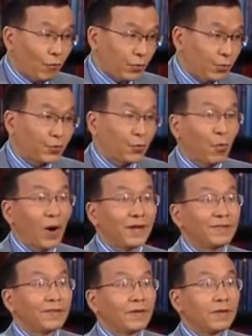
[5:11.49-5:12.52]
The
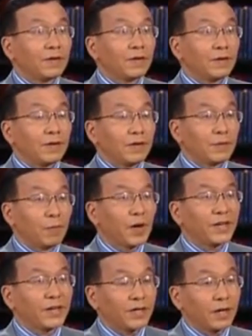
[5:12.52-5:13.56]
reality is that
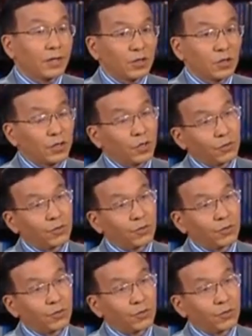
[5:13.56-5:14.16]
Western society